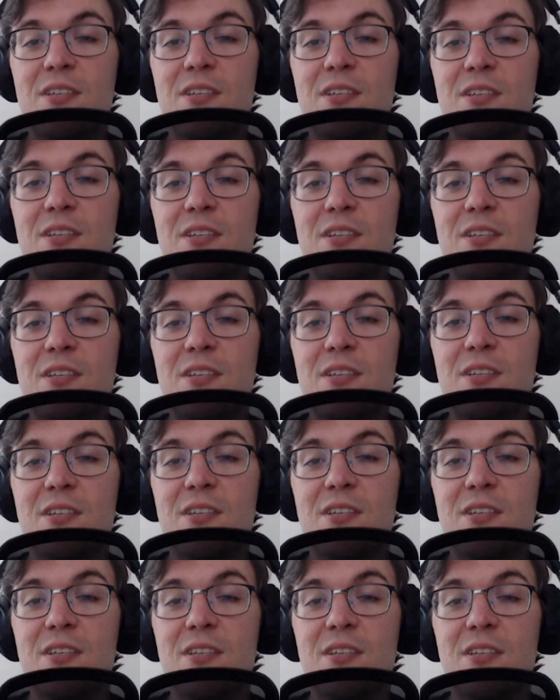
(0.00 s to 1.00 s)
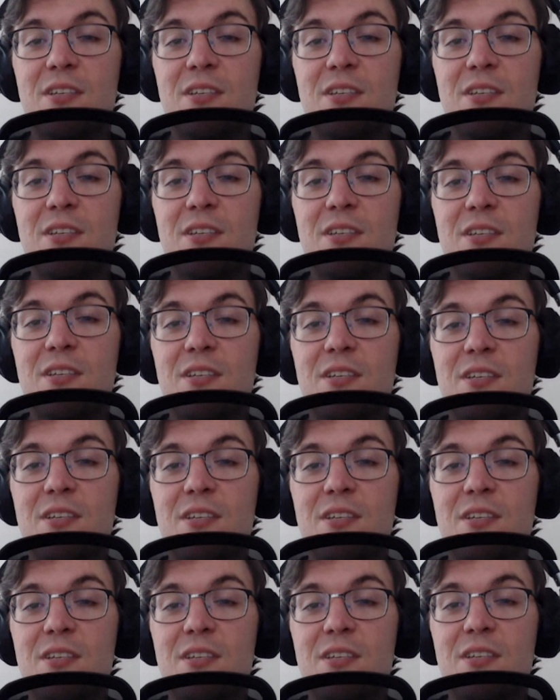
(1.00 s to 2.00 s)
and new, brand new,
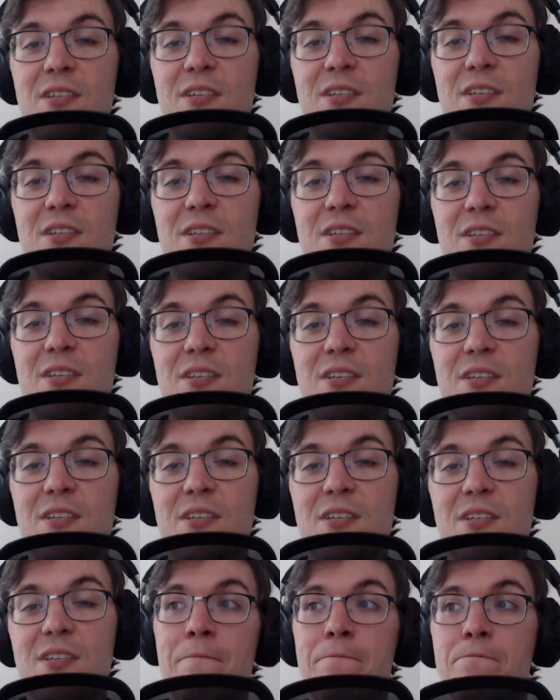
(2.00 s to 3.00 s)
like Eagle FC,